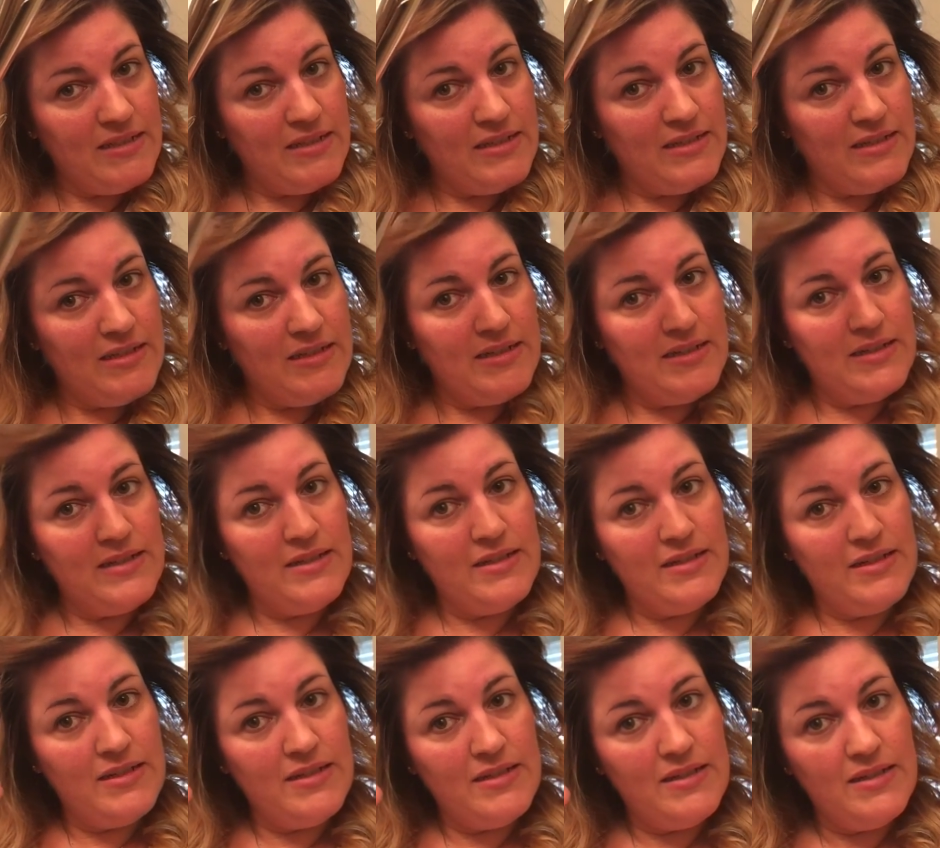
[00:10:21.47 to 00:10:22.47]

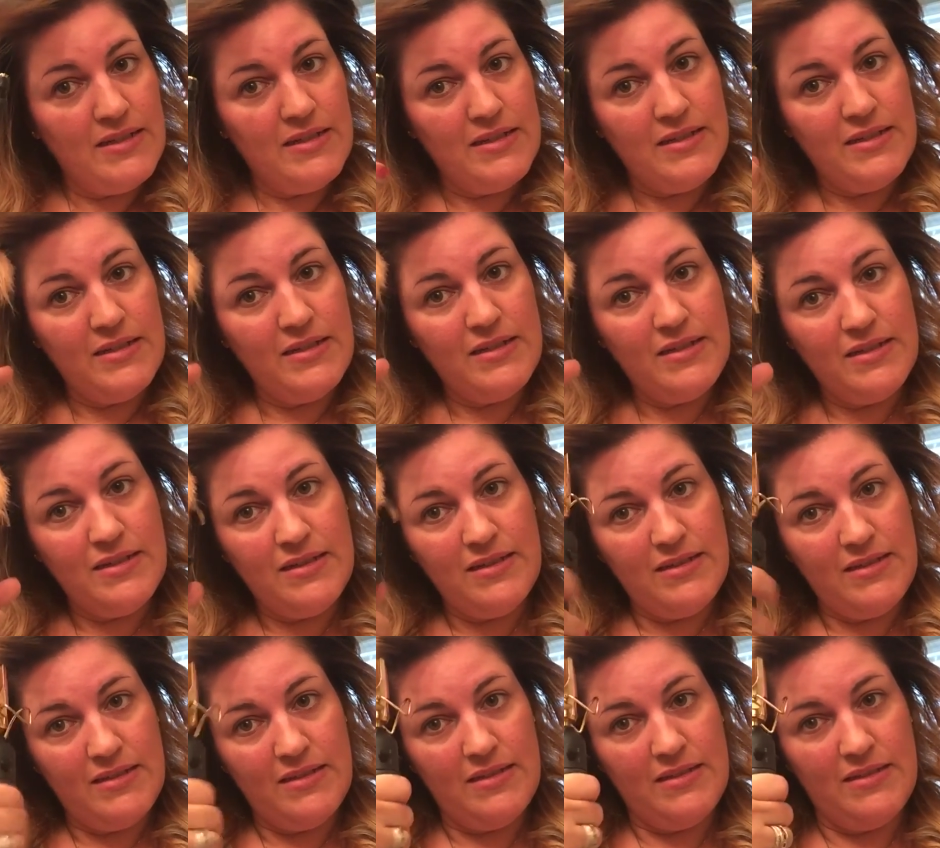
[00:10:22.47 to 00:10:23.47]

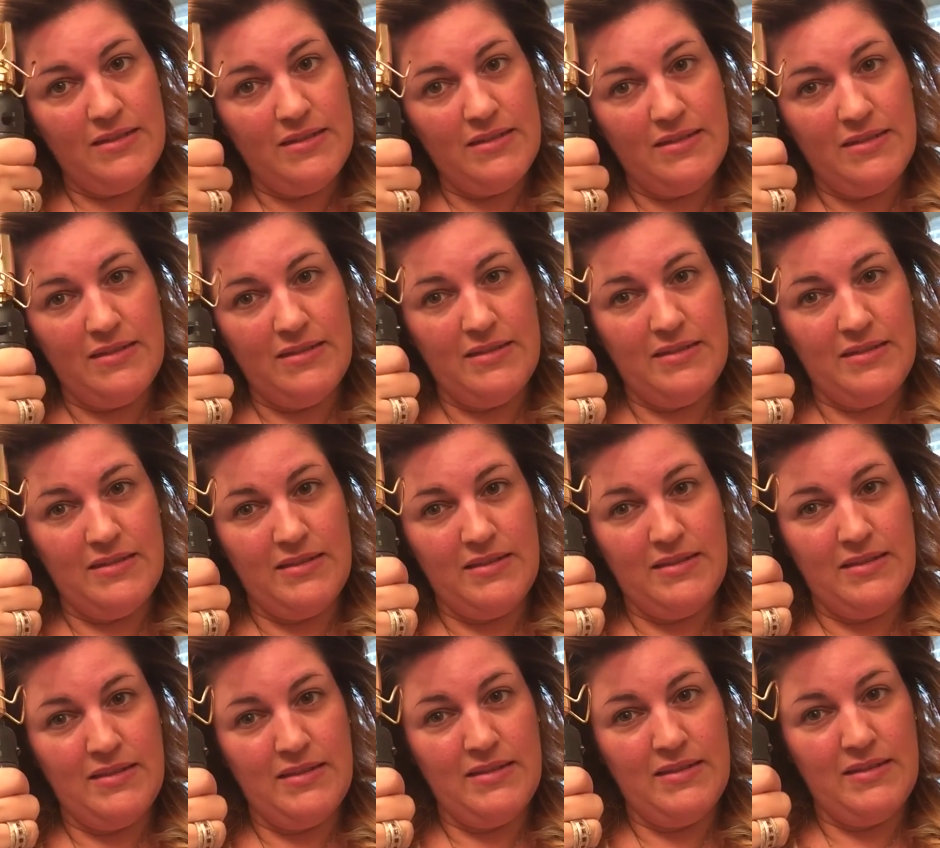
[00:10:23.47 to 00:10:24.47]

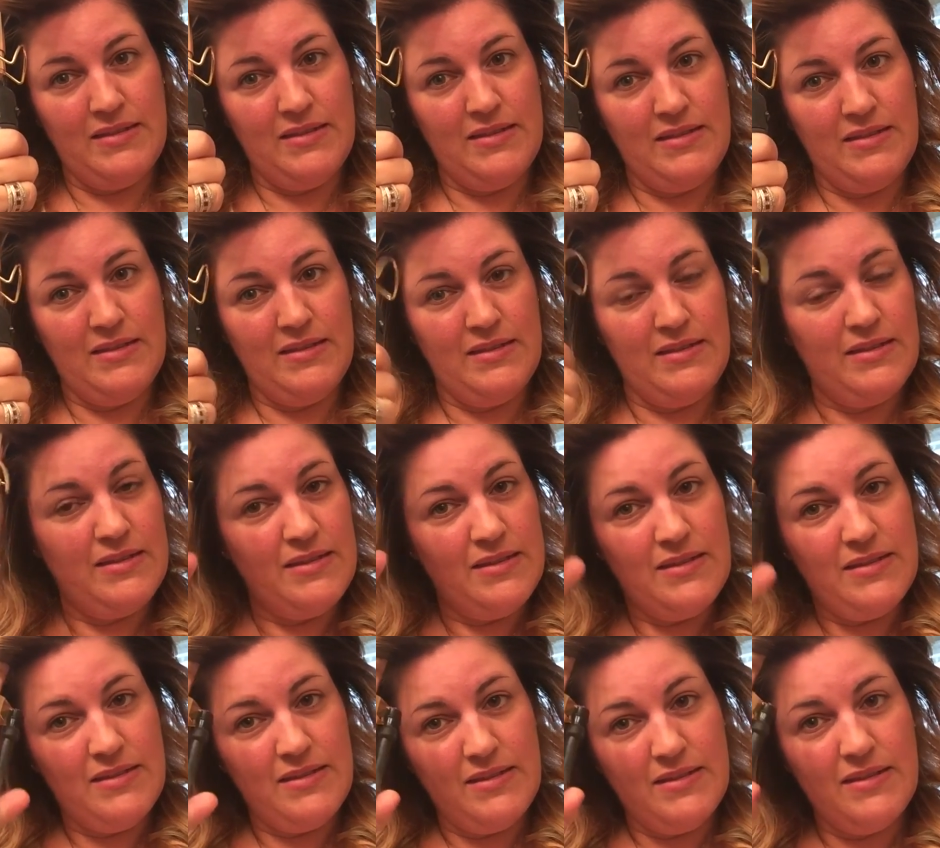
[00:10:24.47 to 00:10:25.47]

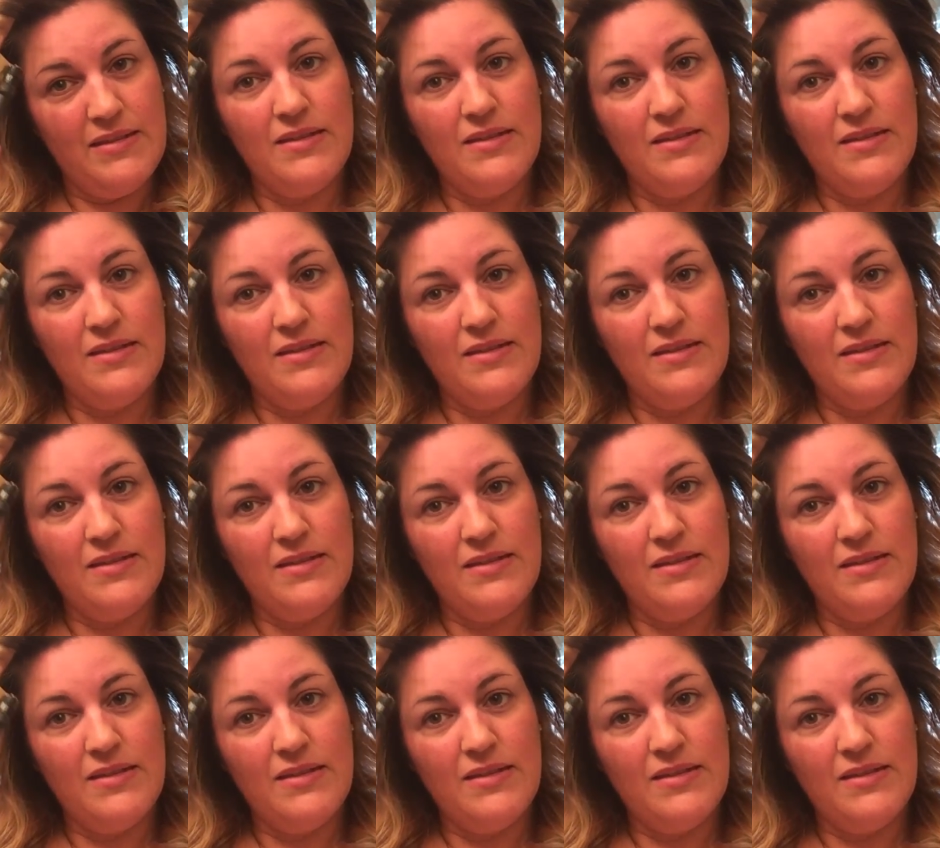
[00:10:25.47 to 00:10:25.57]
(silence)